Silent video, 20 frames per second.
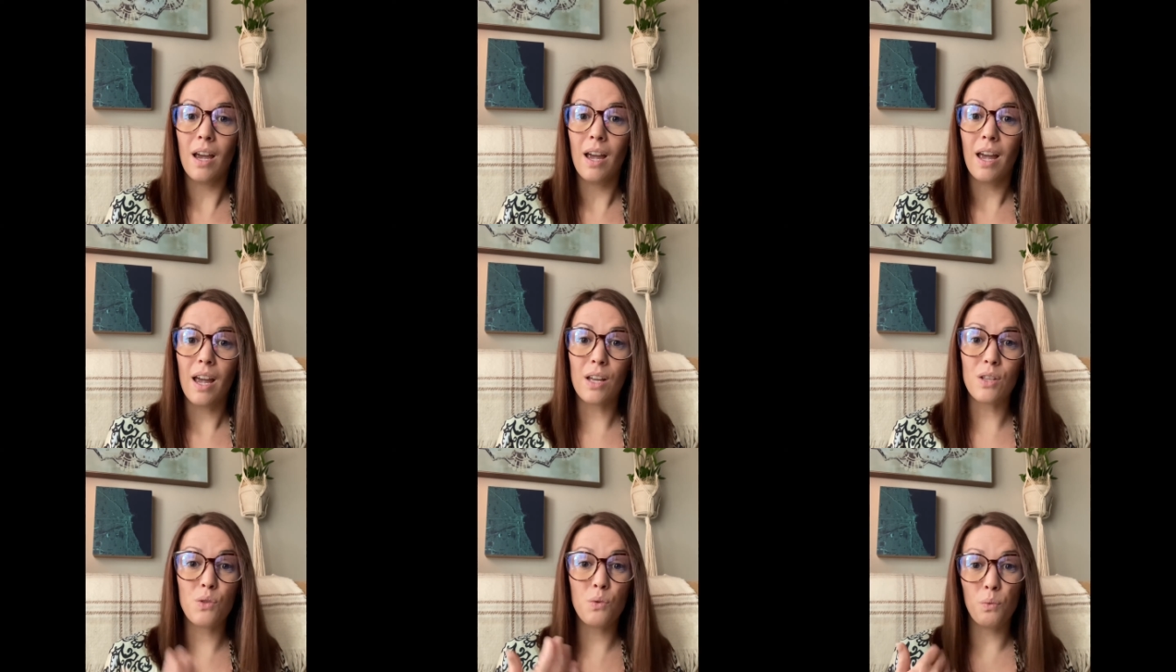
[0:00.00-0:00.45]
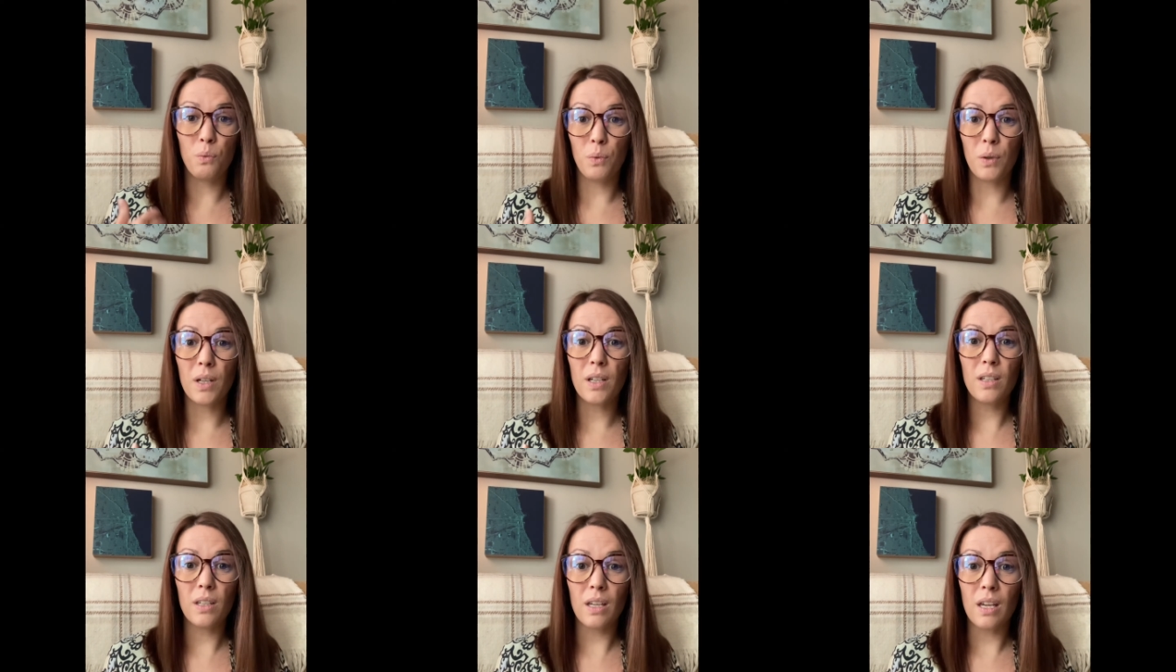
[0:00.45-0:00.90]
It's
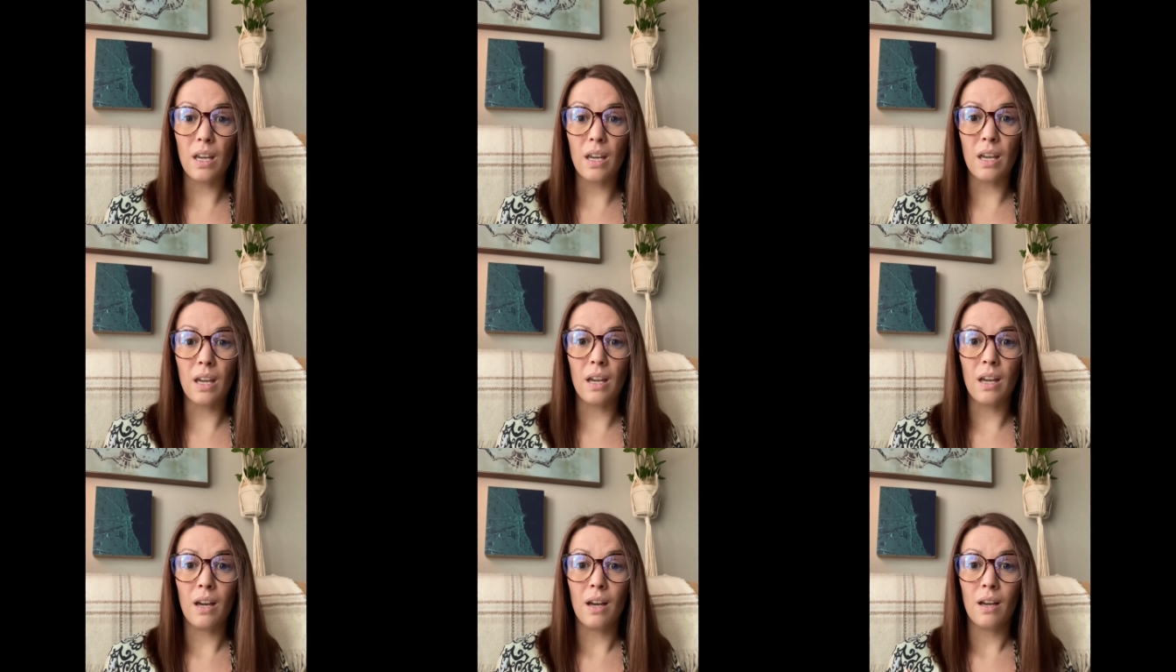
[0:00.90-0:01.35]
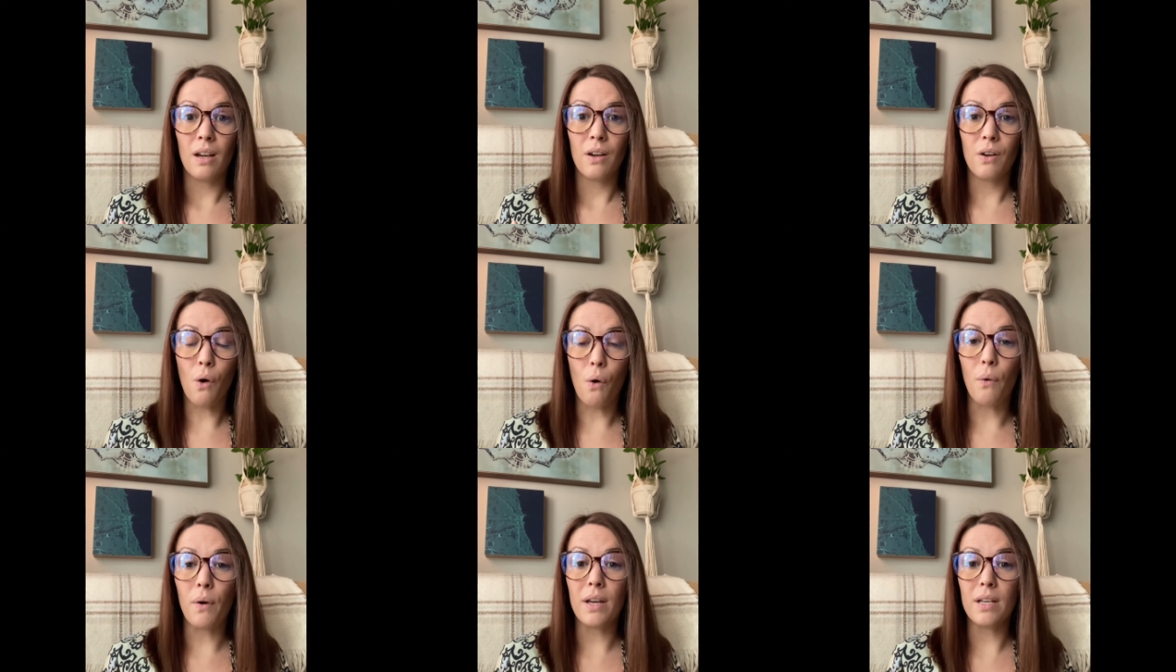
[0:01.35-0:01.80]
really
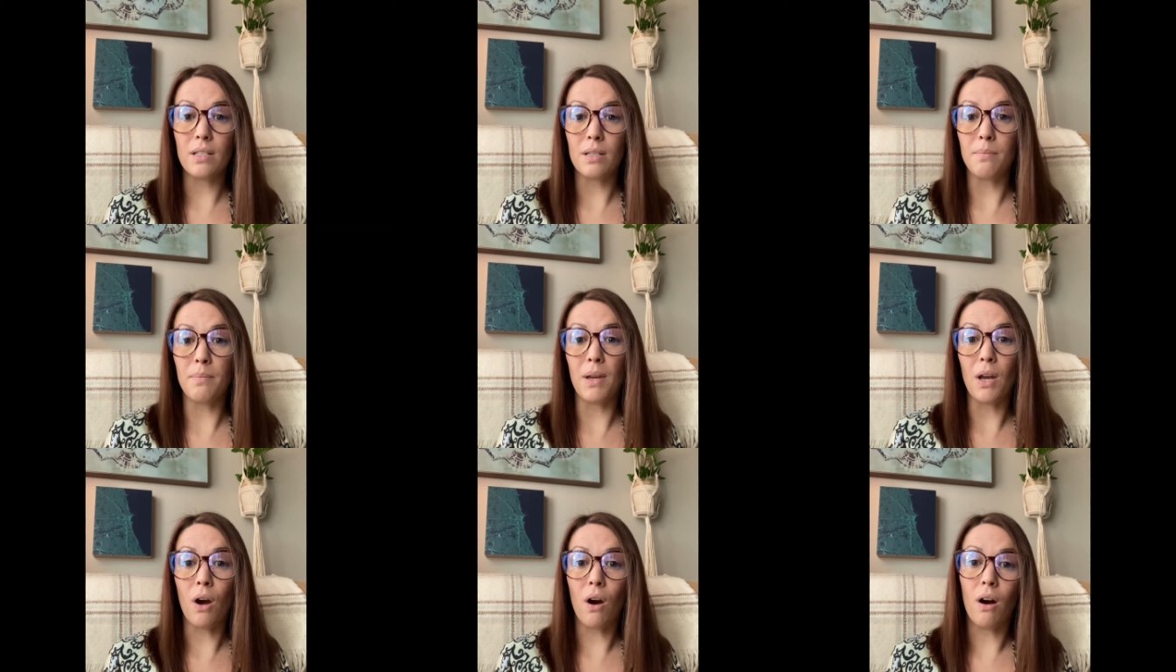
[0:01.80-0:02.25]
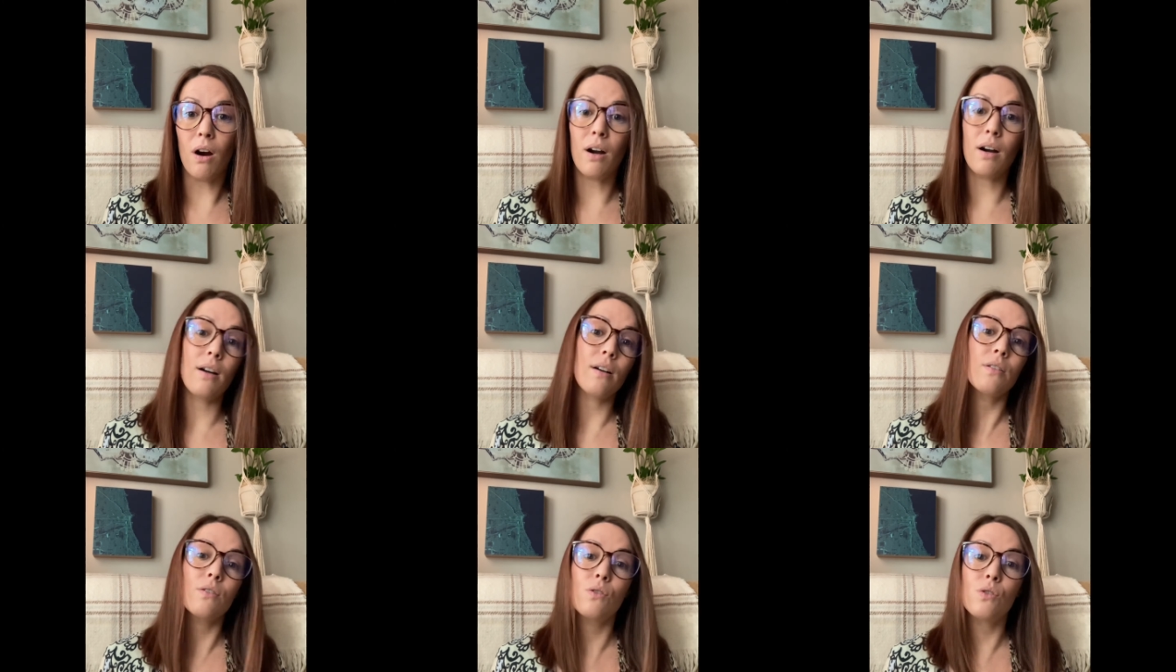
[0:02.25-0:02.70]
going to be
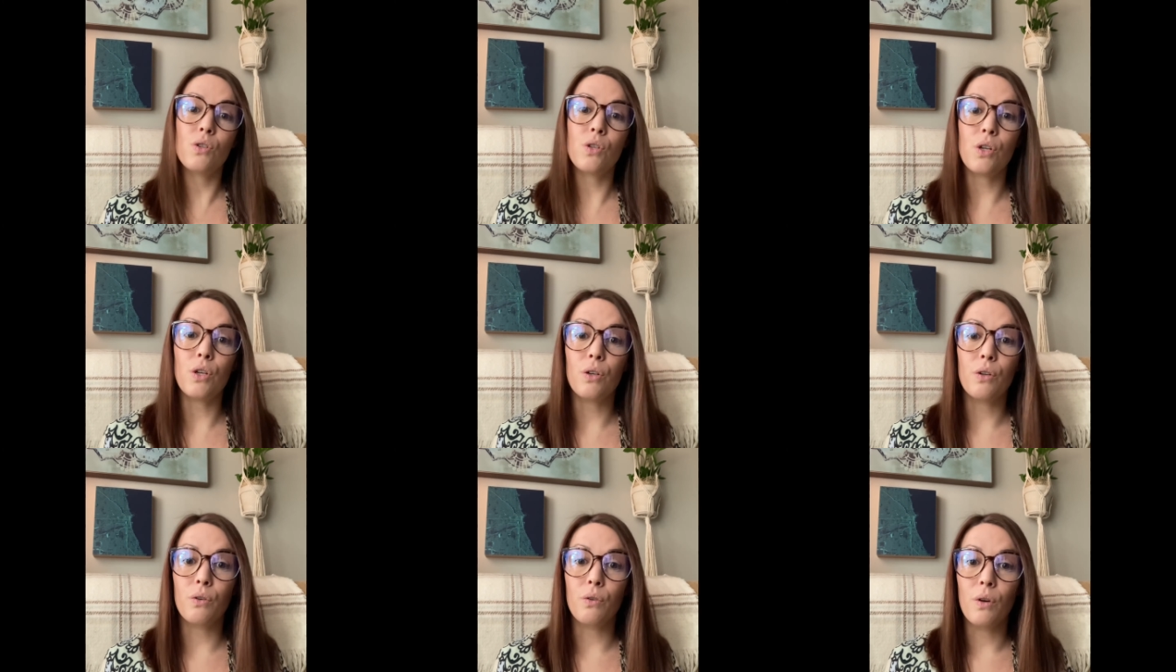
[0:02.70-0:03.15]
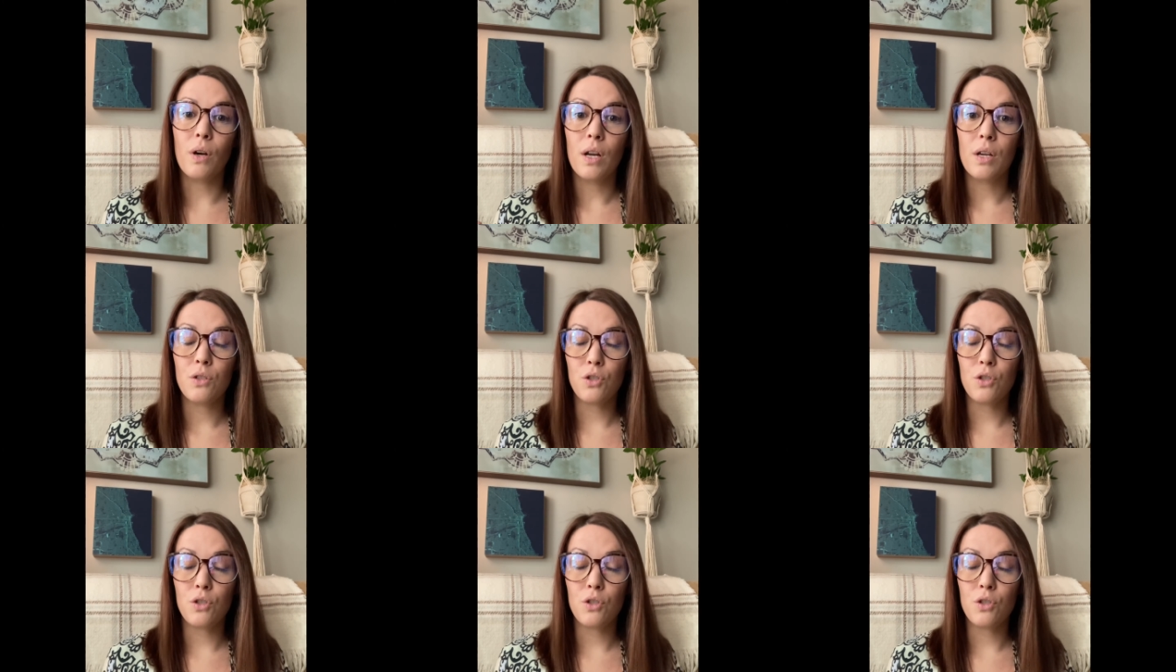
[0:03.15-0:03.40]
hard to